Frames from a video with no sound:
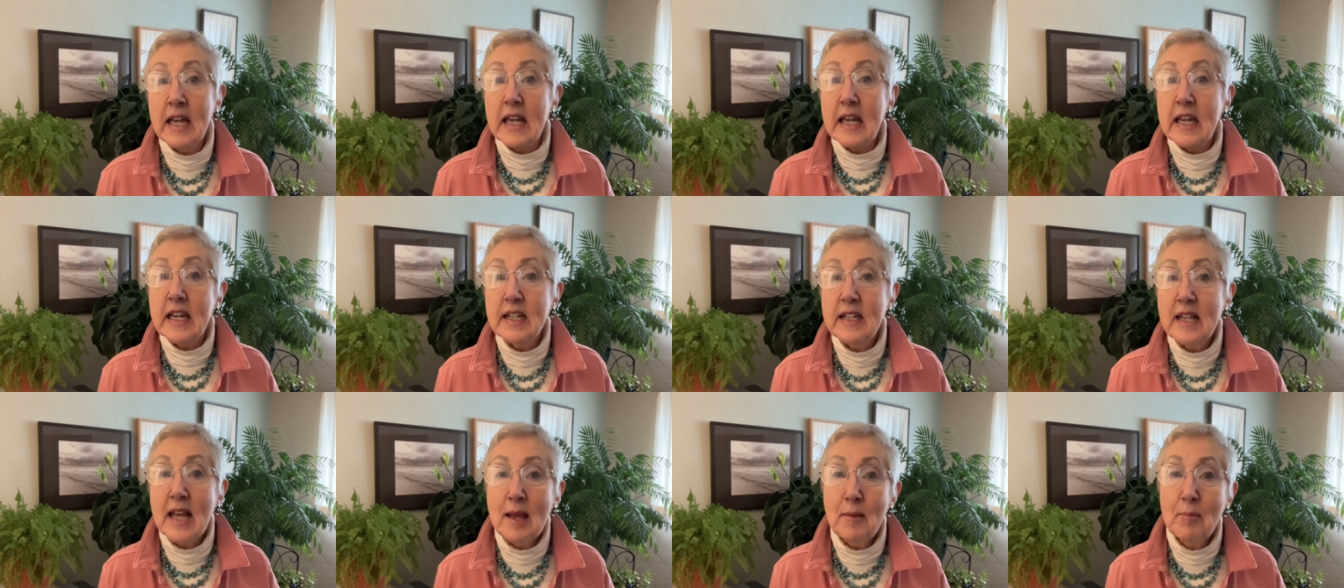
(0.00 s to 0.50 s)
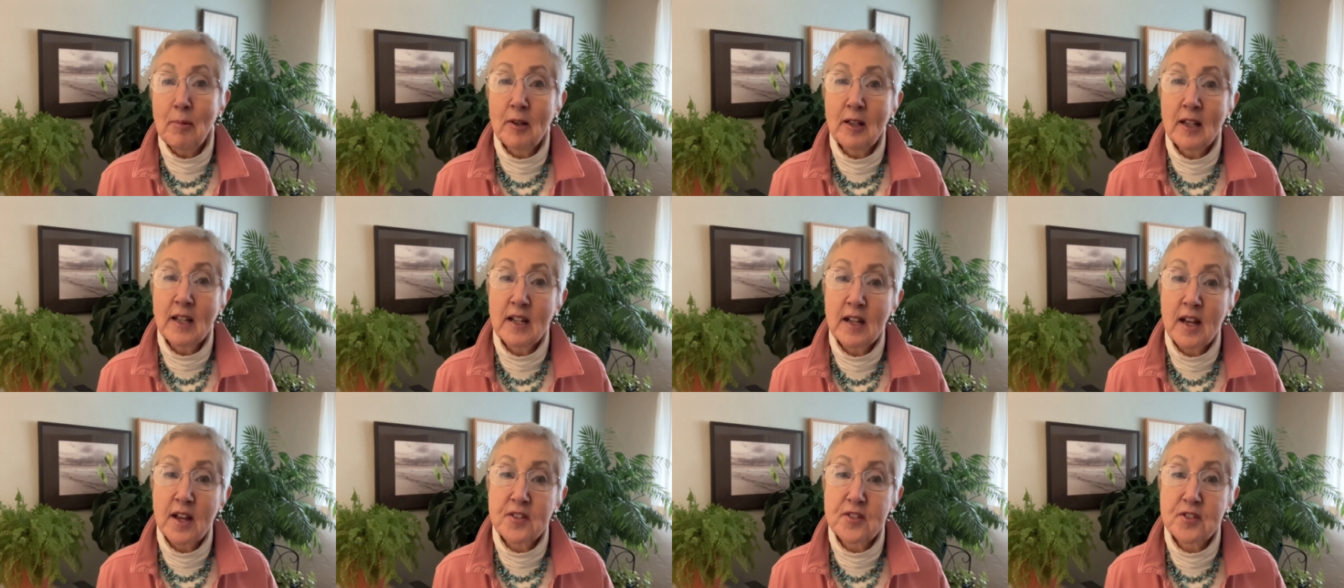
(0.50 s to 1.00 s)

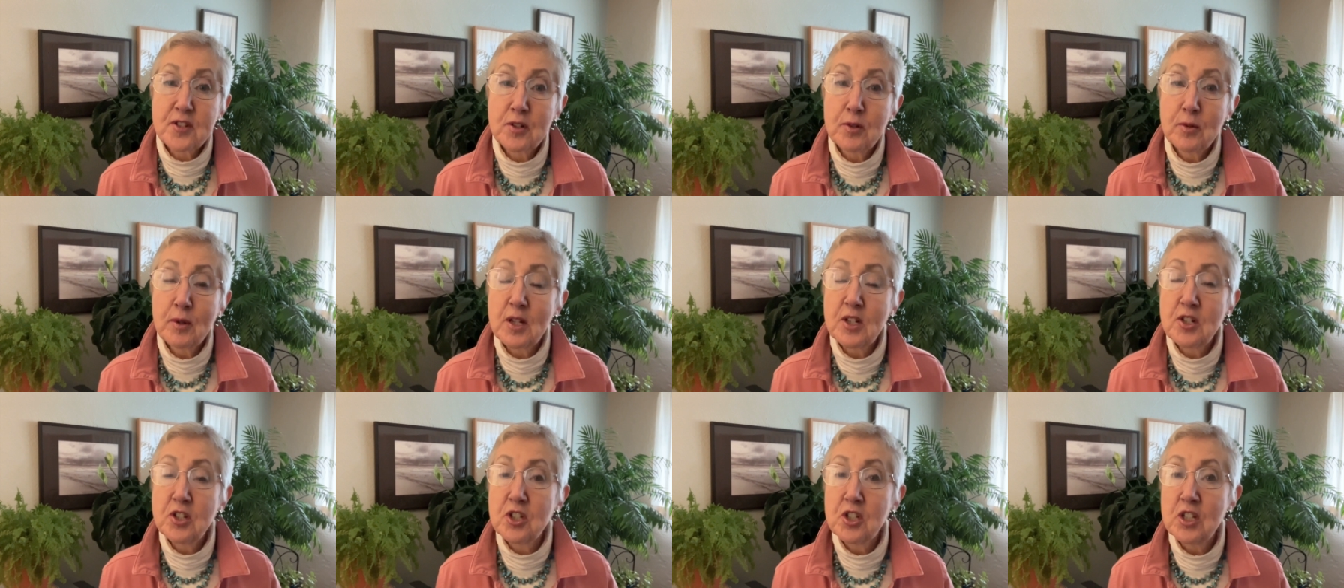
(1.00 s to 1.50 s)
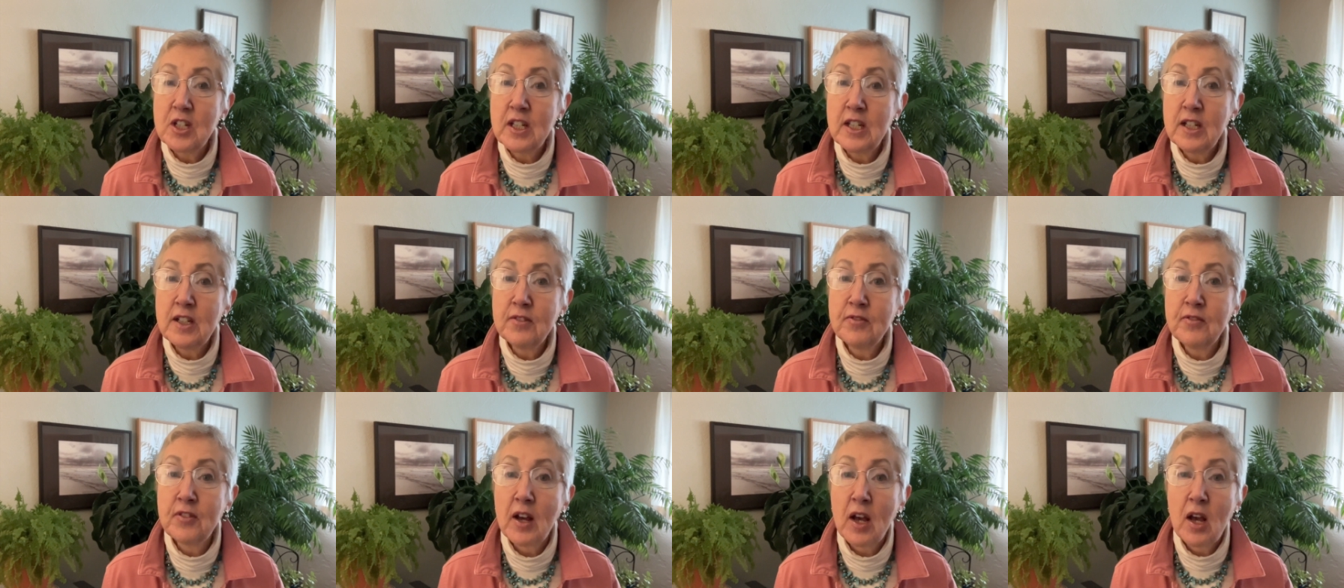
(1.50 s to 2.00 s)
enabling us to
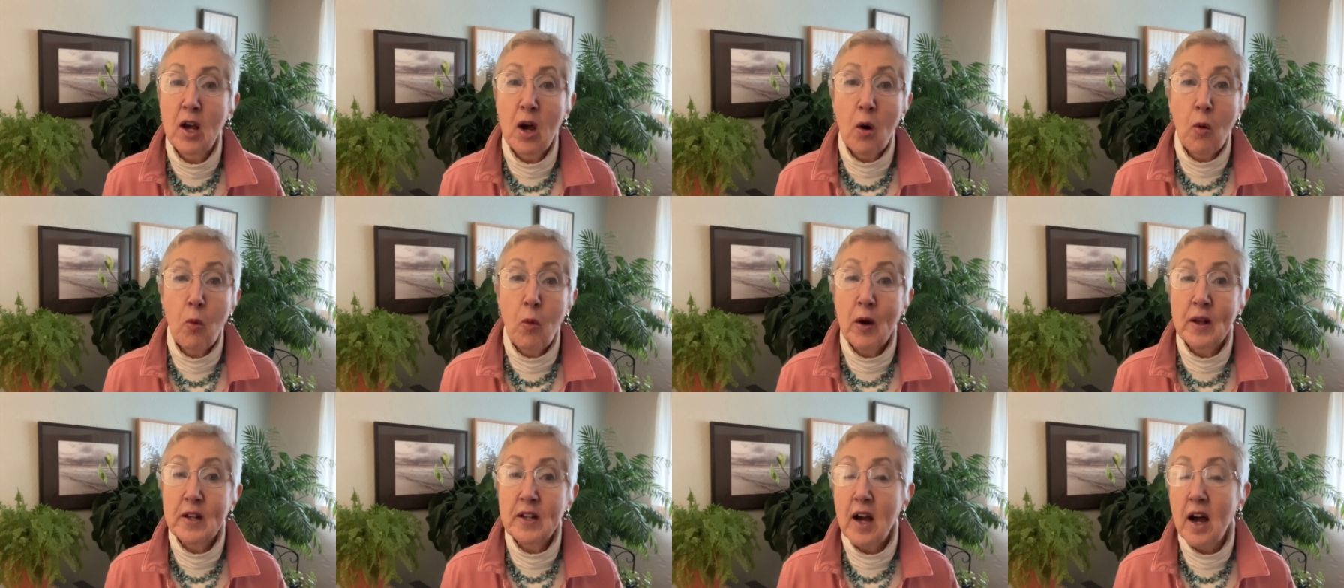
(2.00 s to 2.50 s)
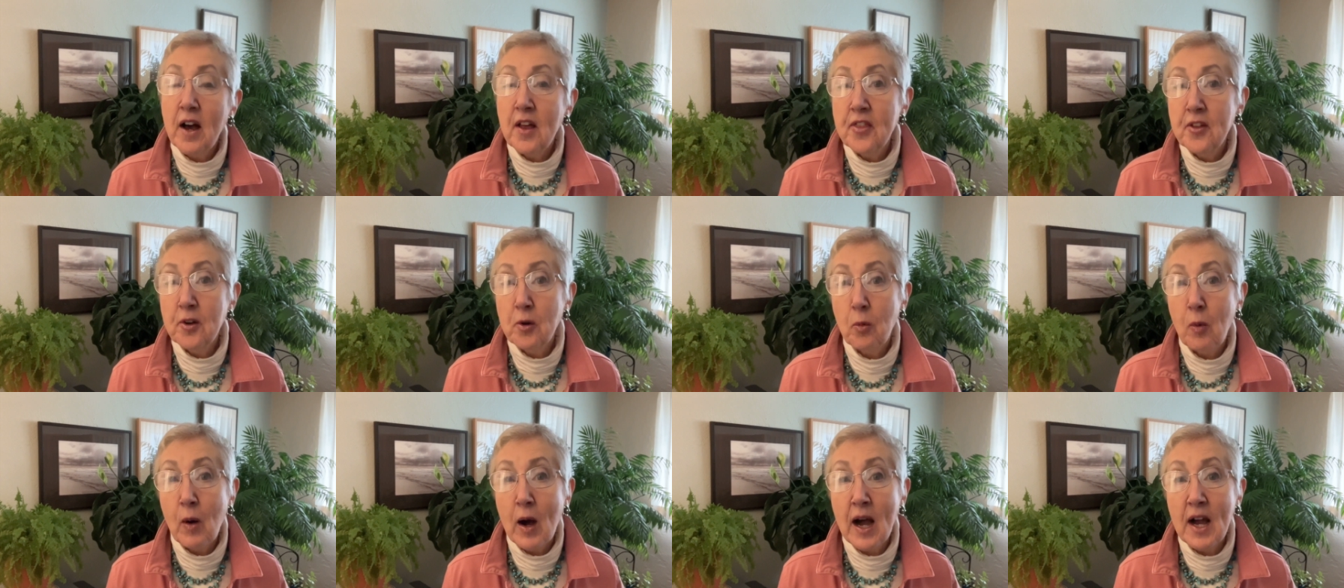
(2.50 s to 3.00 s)
achieve what
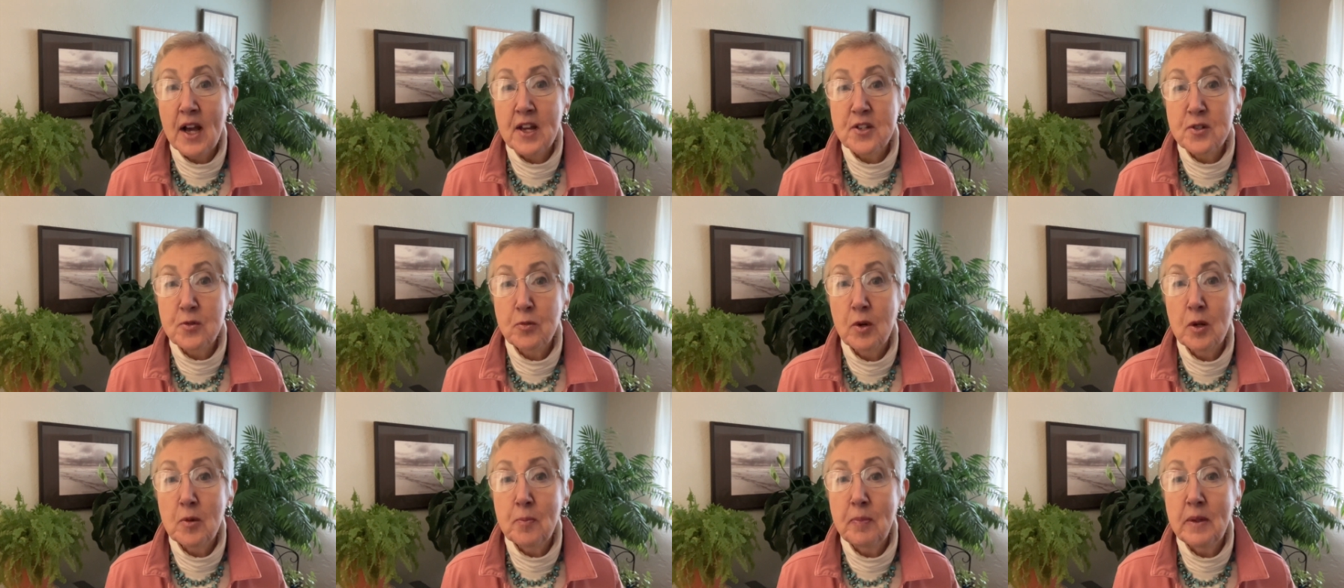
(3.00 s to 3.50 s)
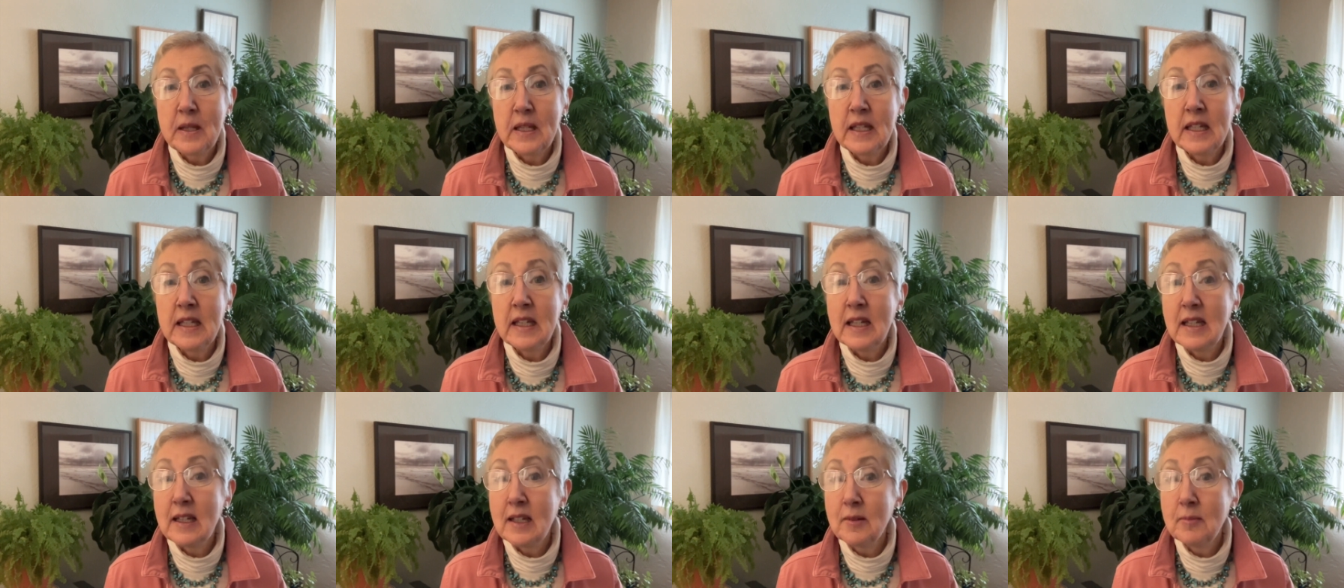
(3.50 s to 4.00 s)
otherwise would
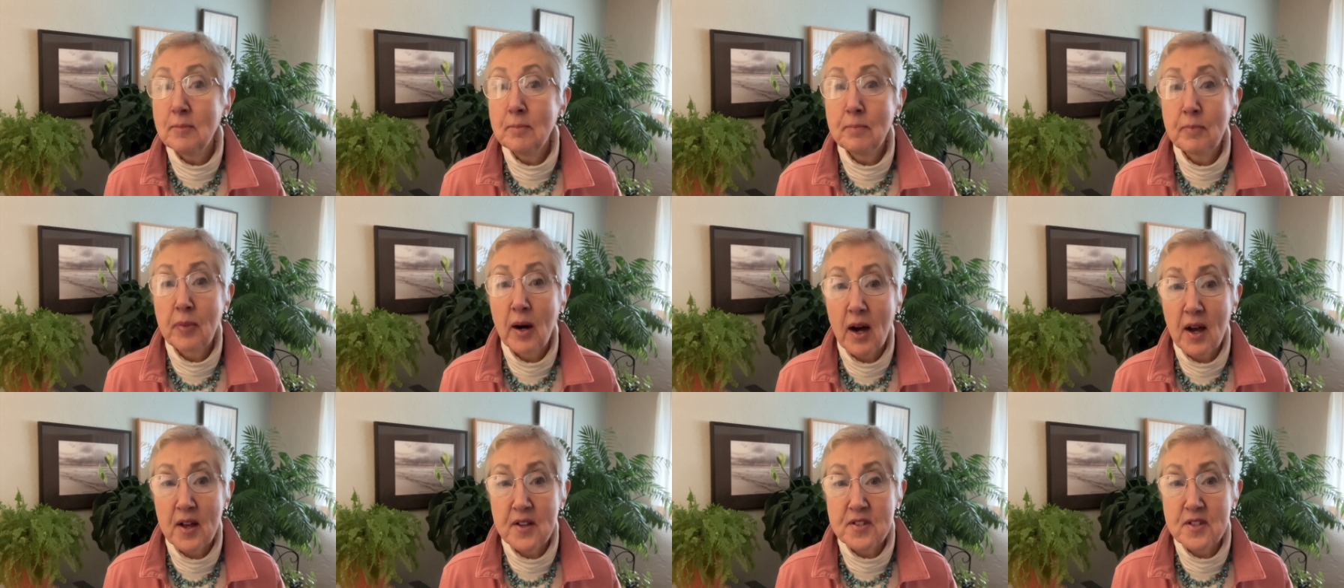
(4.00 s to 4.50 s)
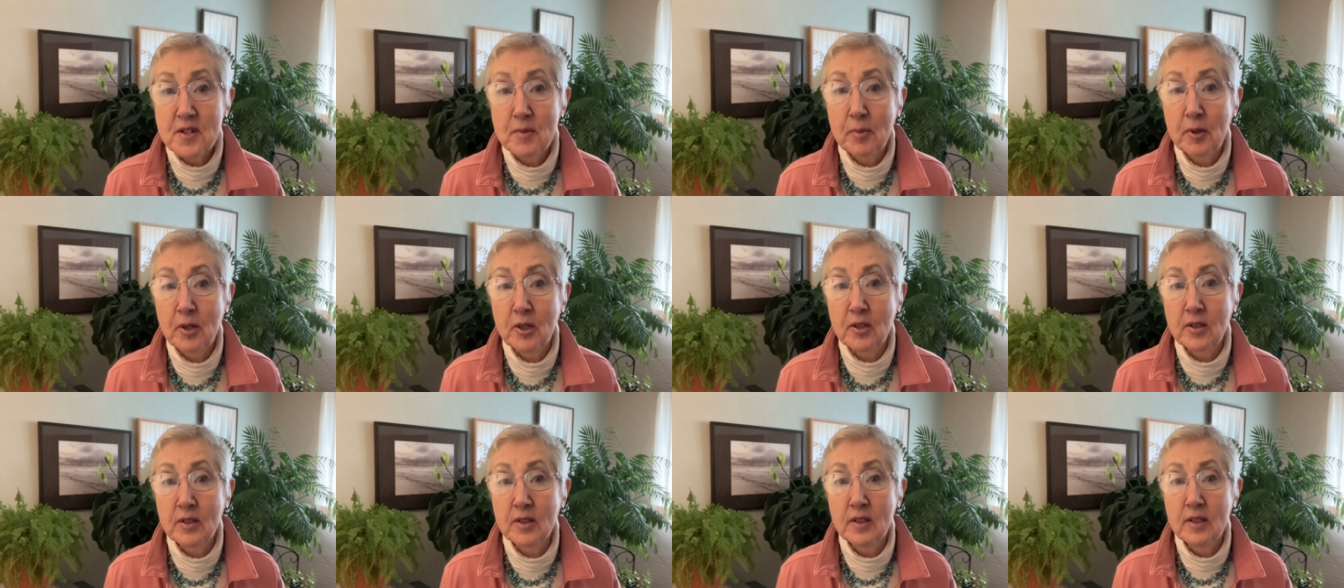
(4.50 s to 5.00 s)
be
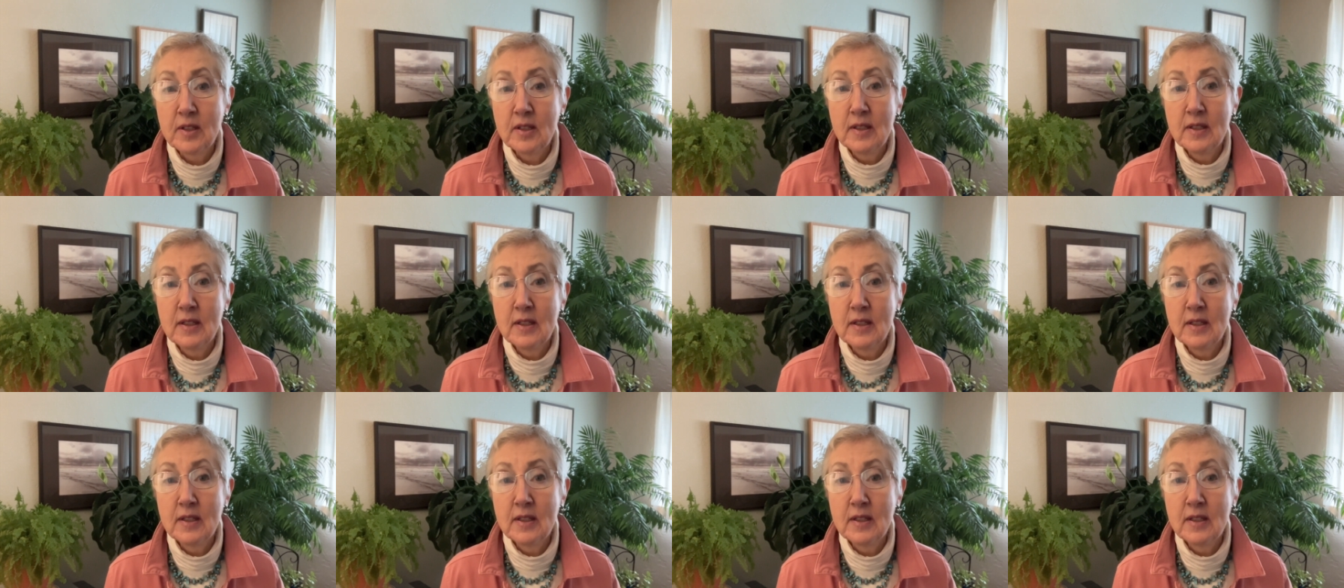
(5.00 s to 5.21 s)
impossible.